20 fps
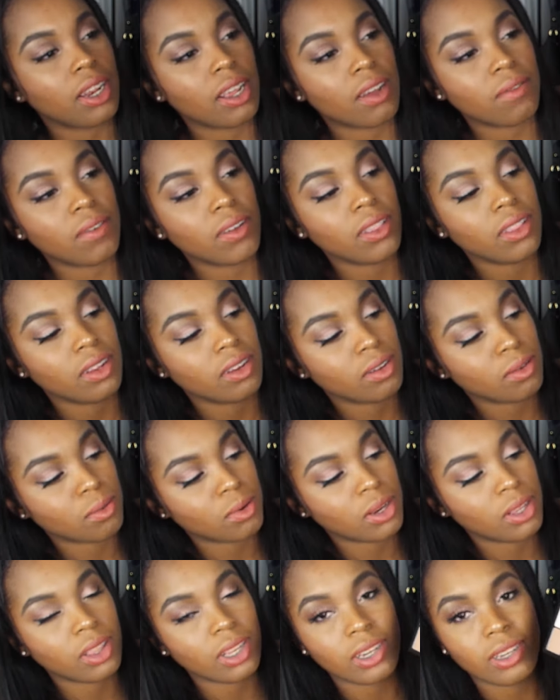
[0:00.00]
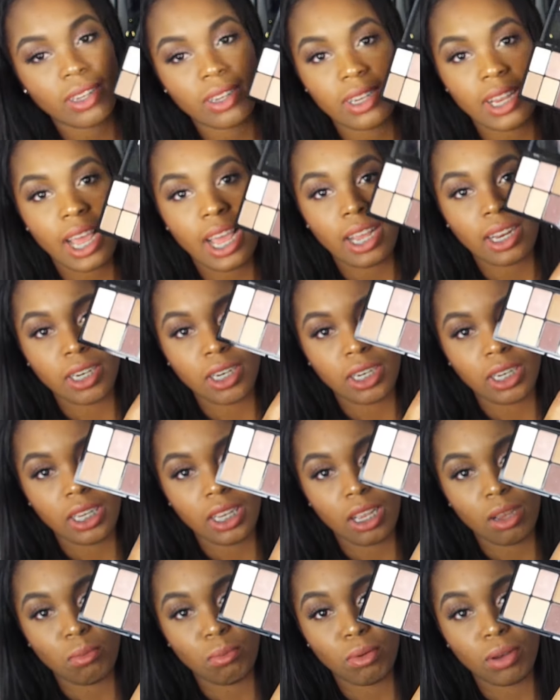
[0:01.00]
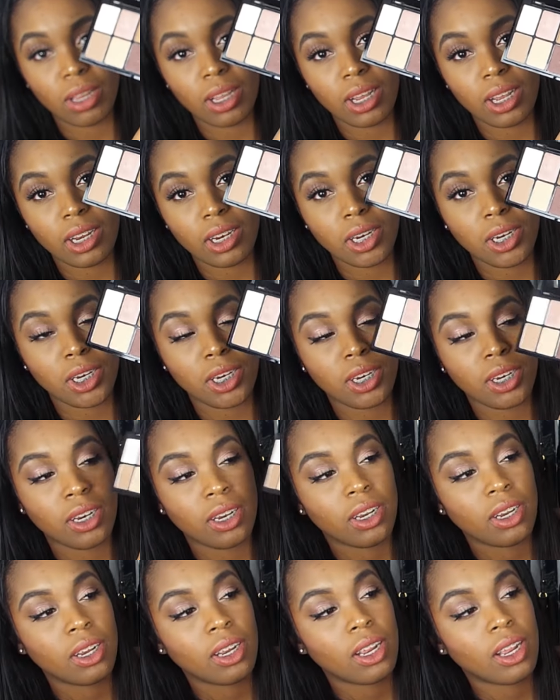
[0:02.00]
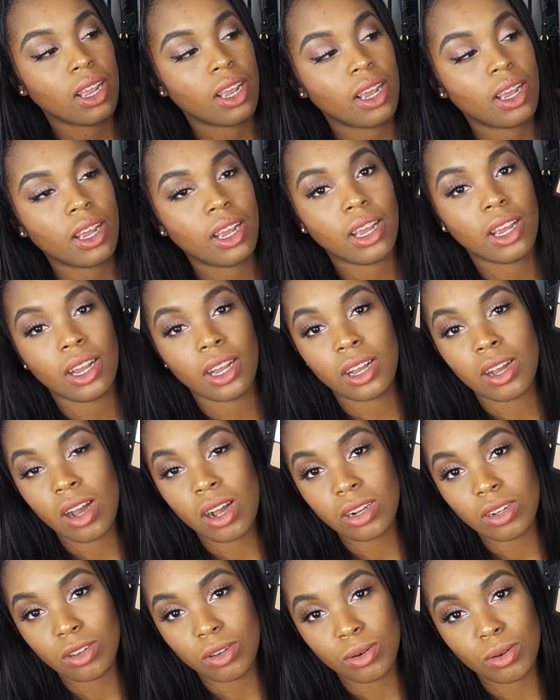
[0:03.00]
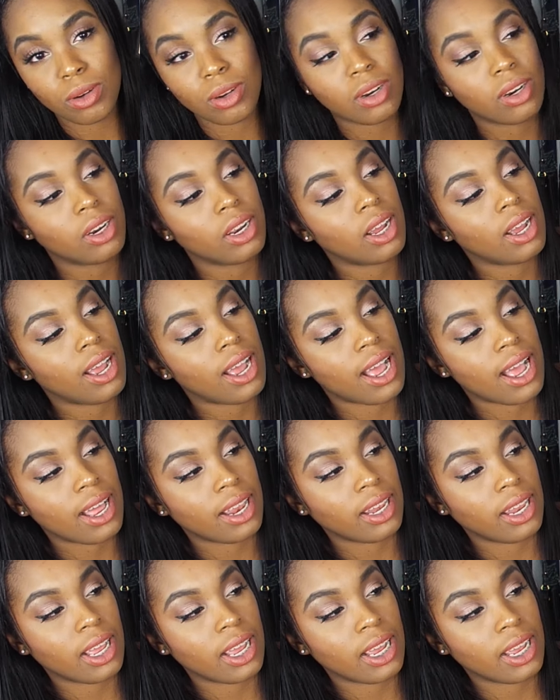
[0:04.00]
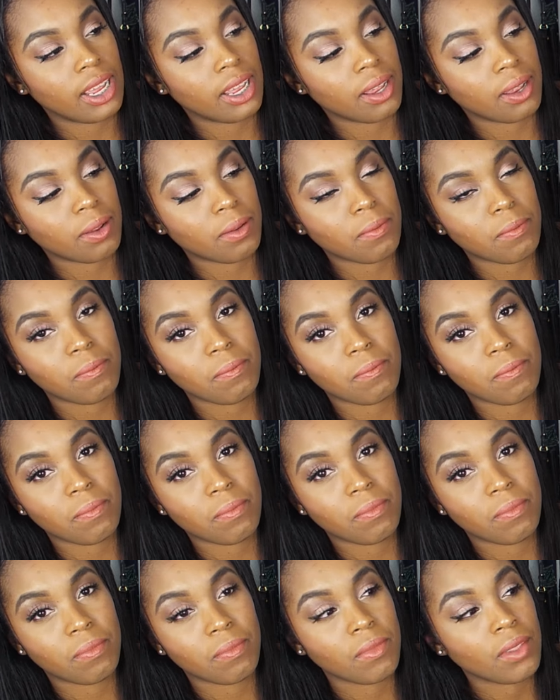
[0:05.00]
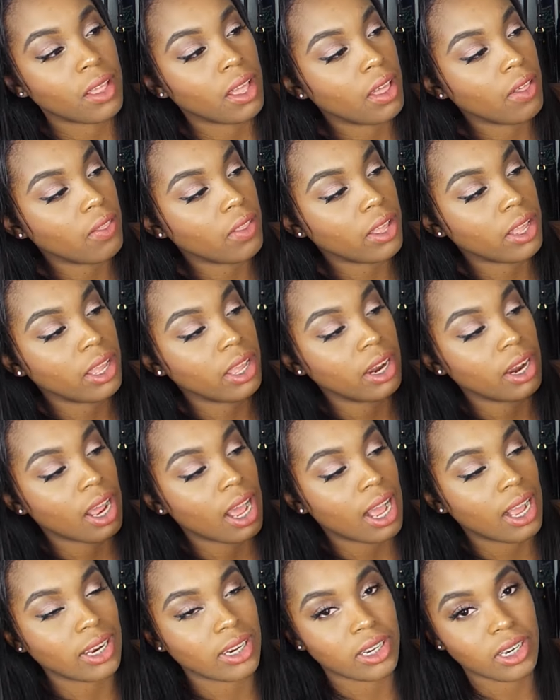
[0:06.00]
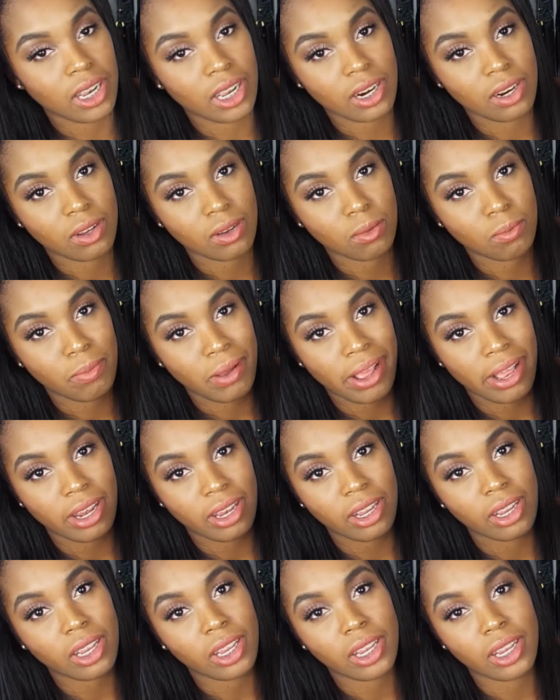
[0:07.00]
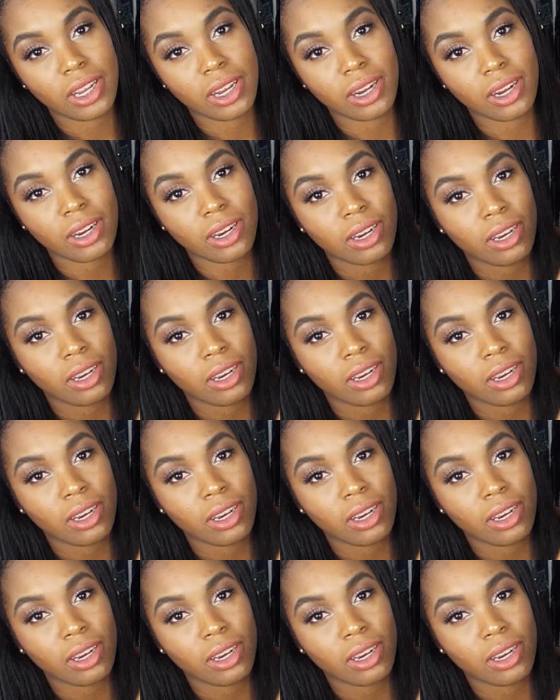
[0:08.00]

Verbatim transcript: loving this one. And this is actually a blush, a contour, a highlight, and then eyeshadow palette here.